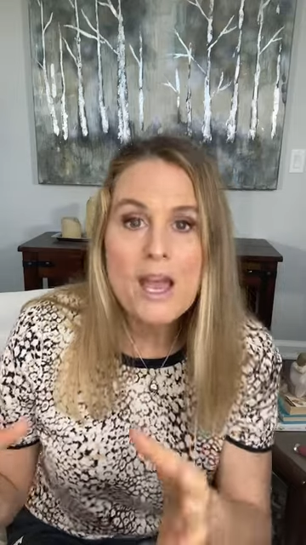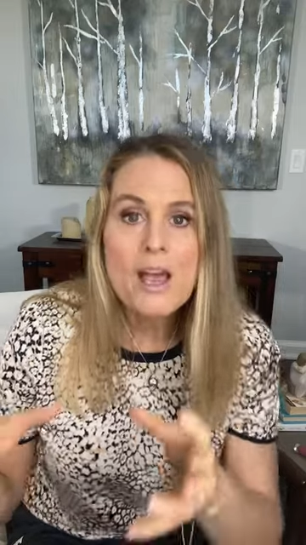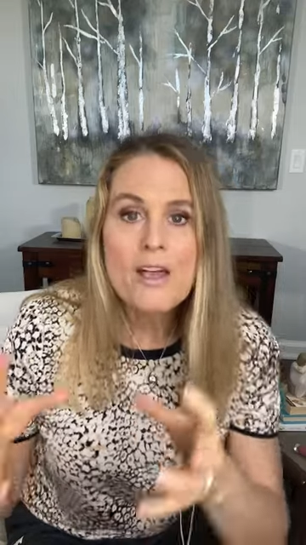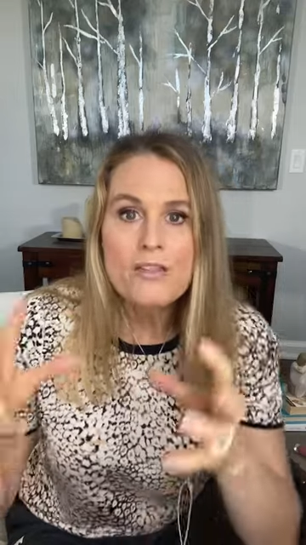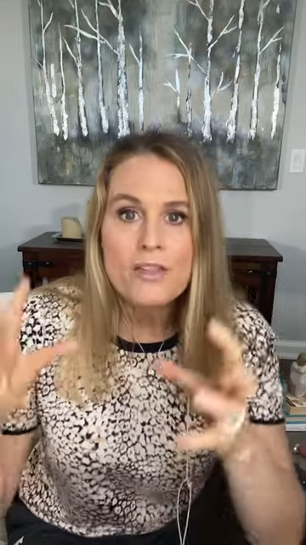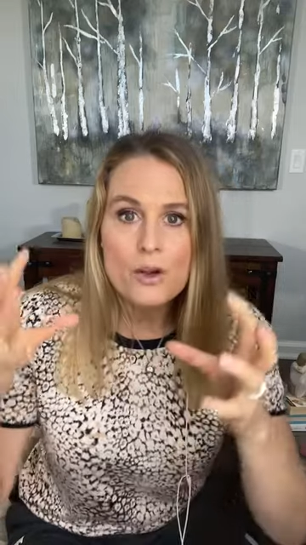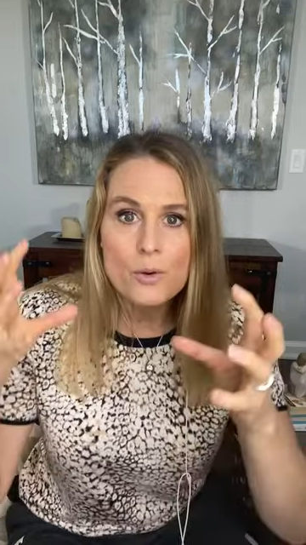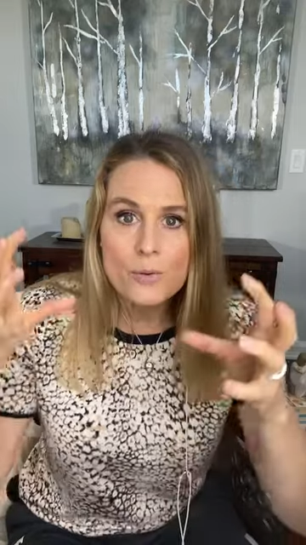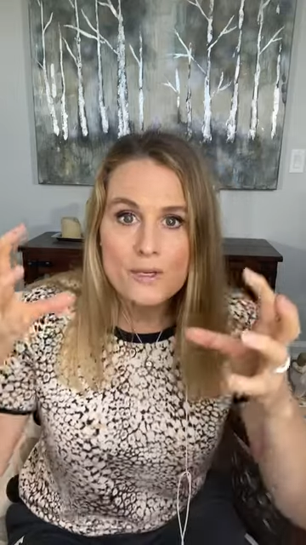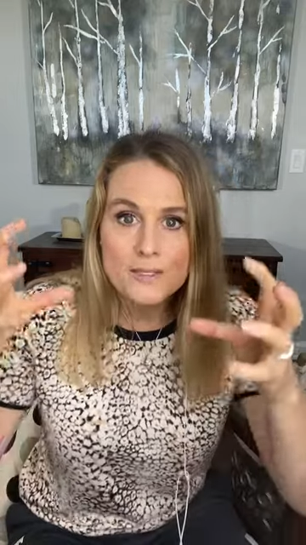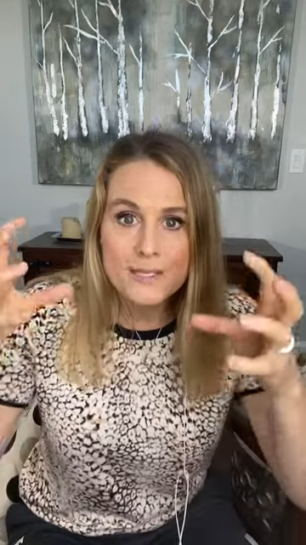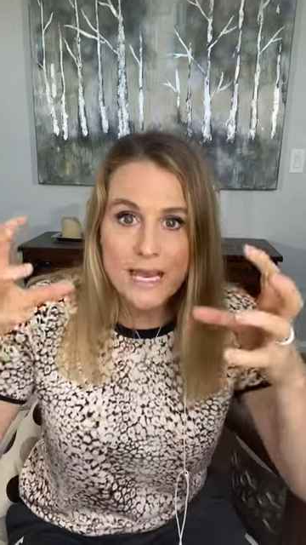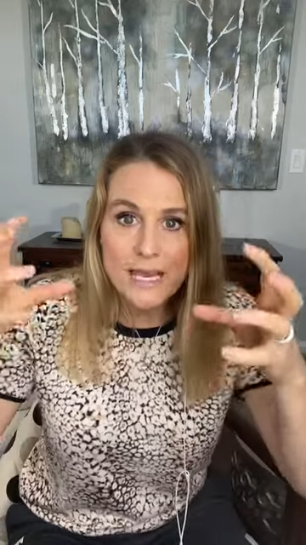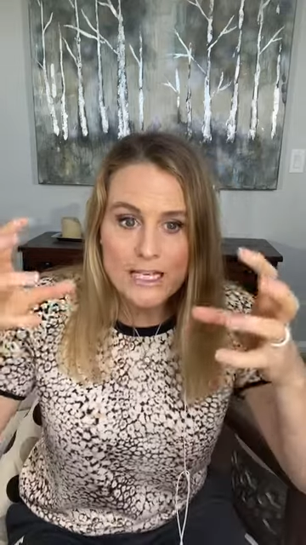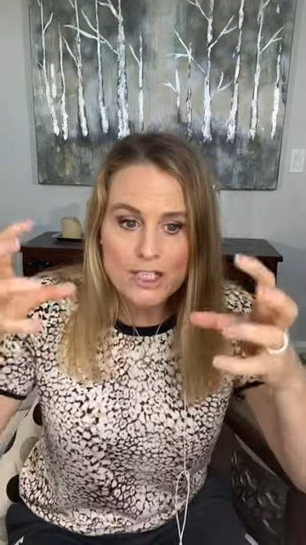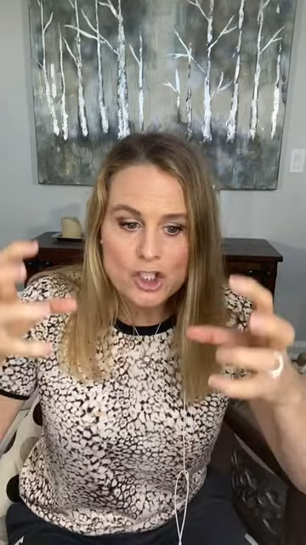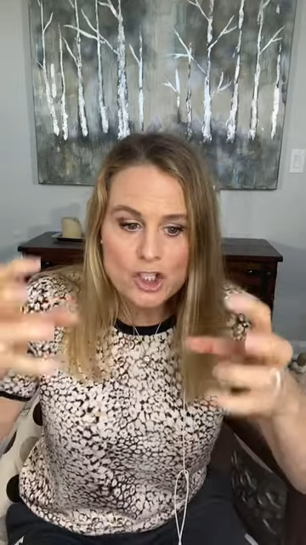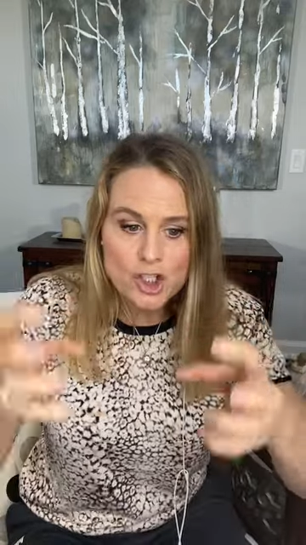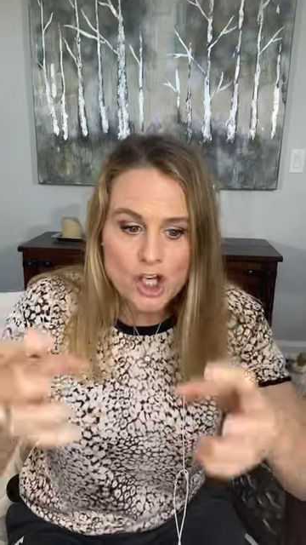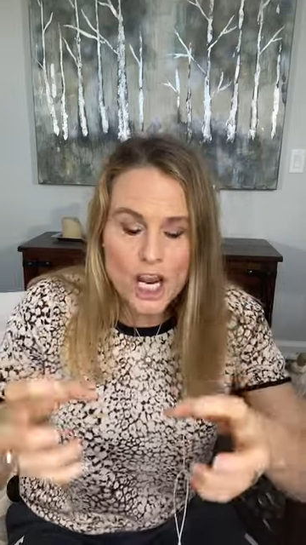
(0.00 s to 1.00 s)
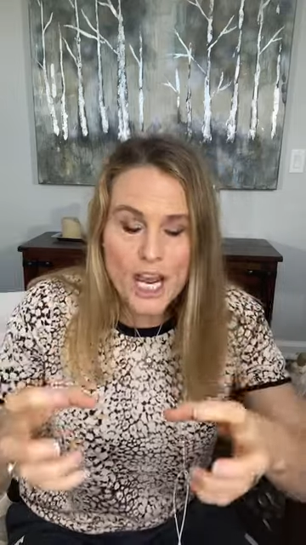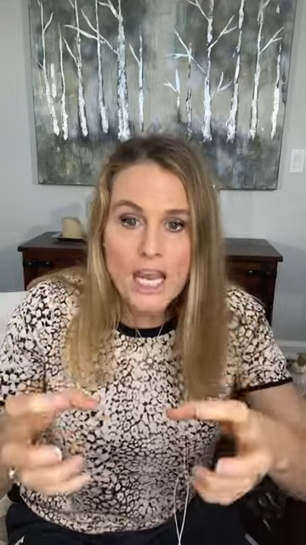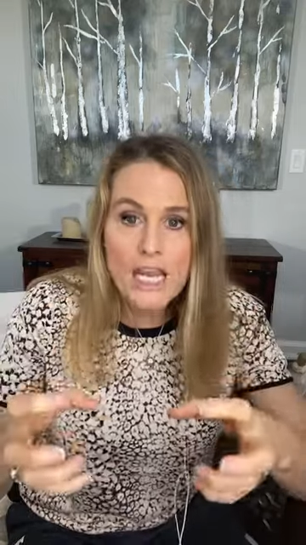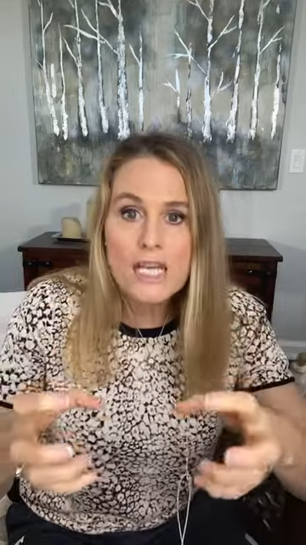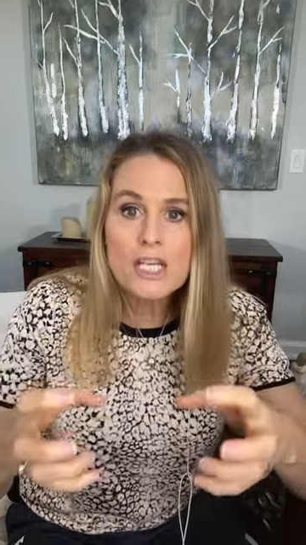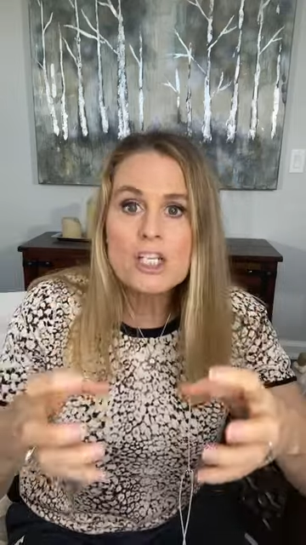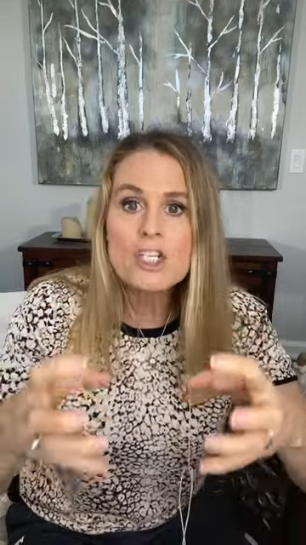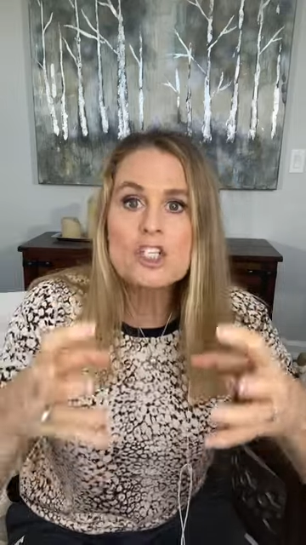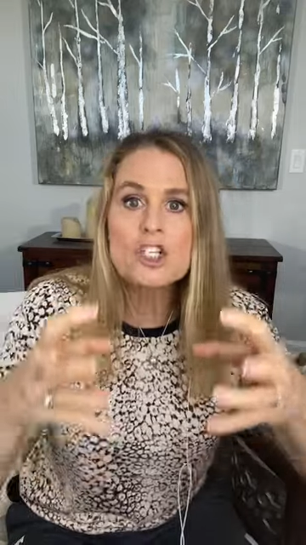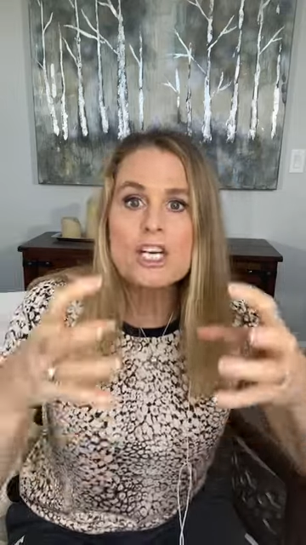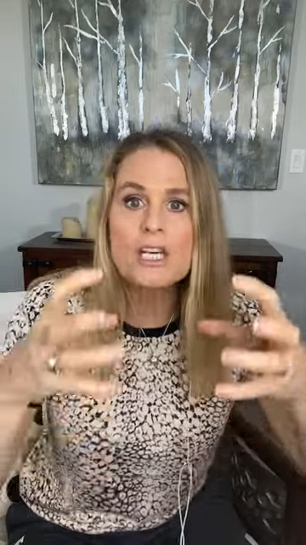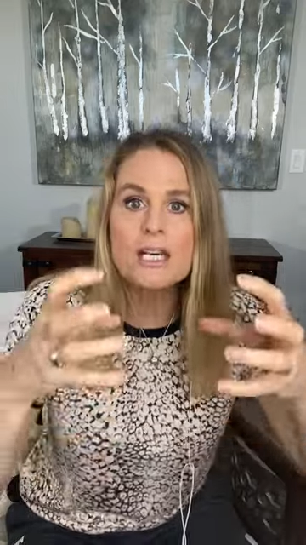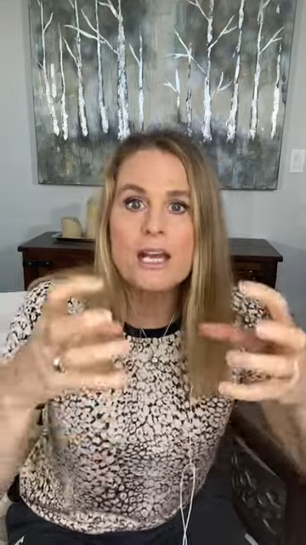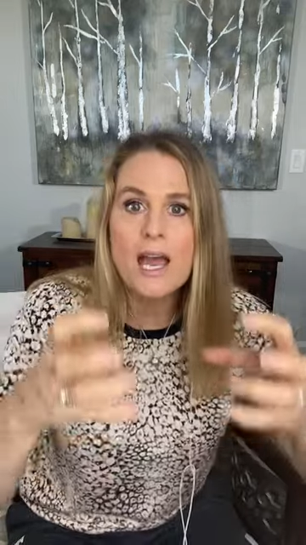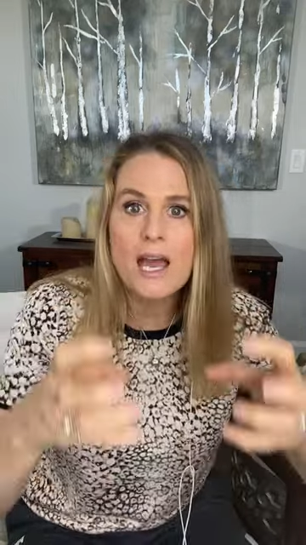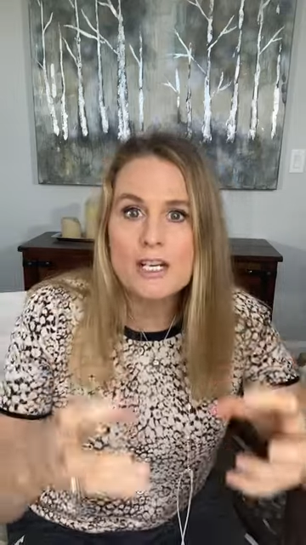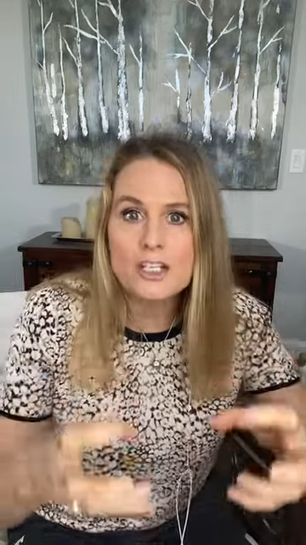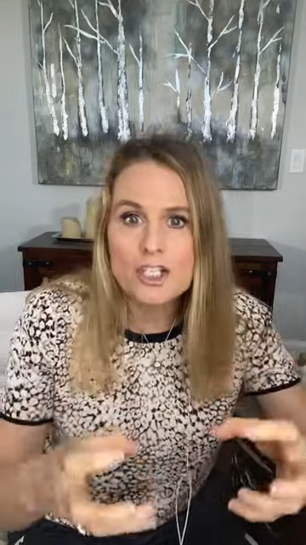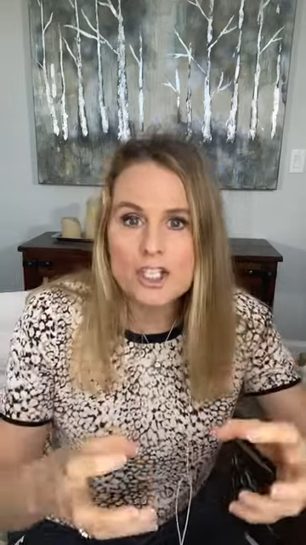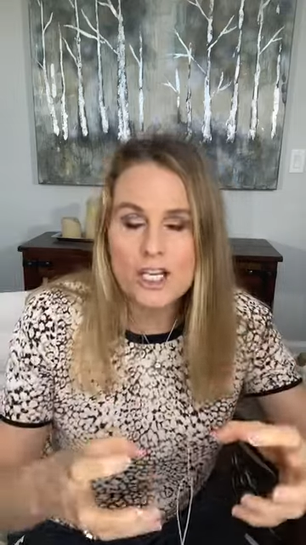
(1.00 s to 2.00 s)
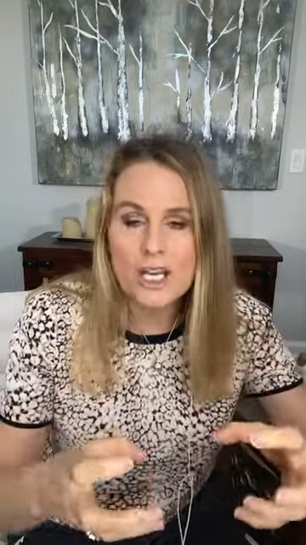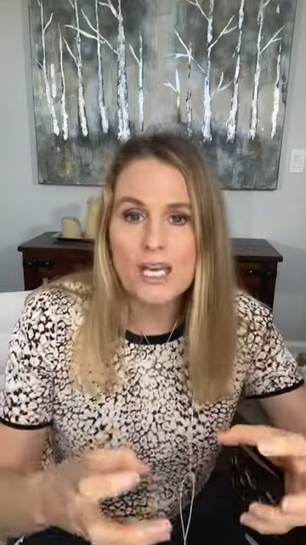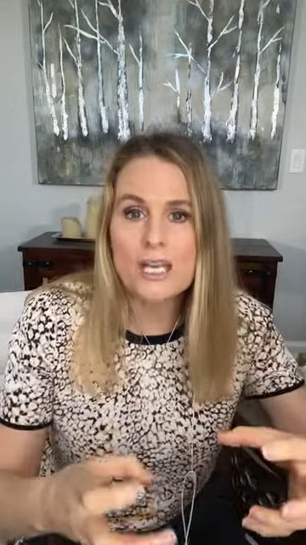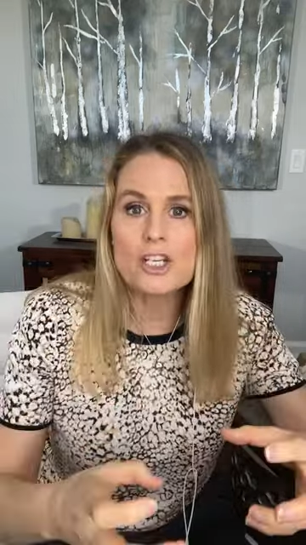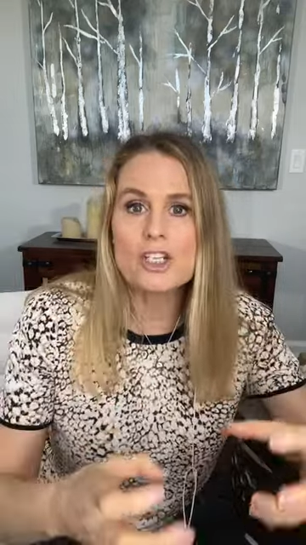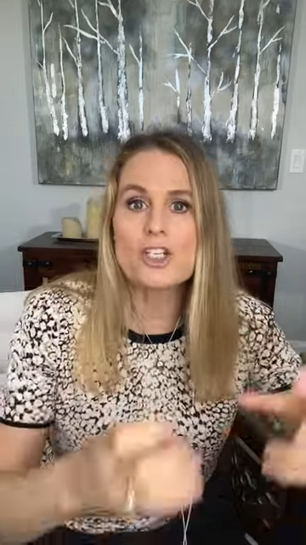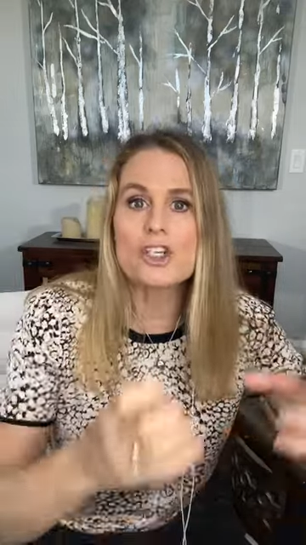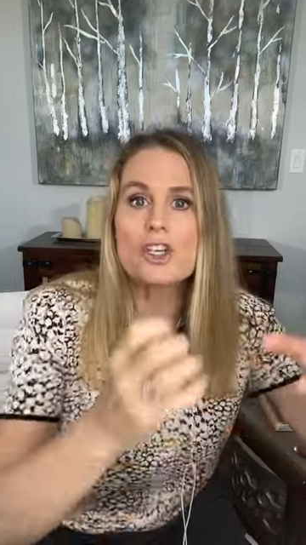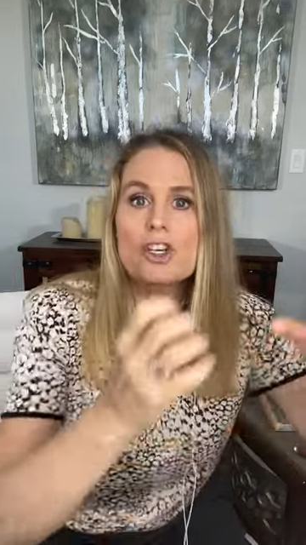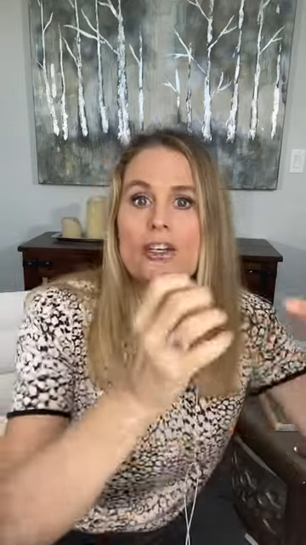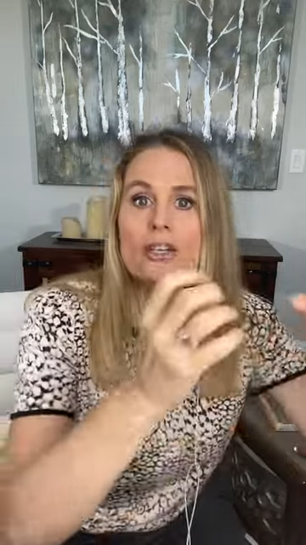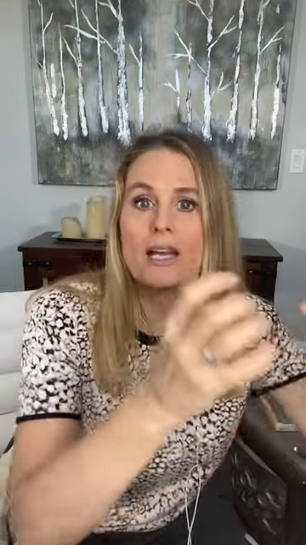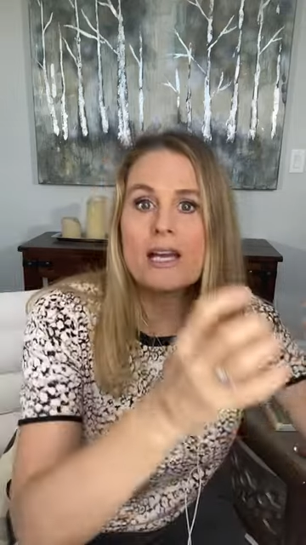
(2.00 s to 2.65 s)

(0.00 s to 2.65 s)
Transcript: There was a change in educational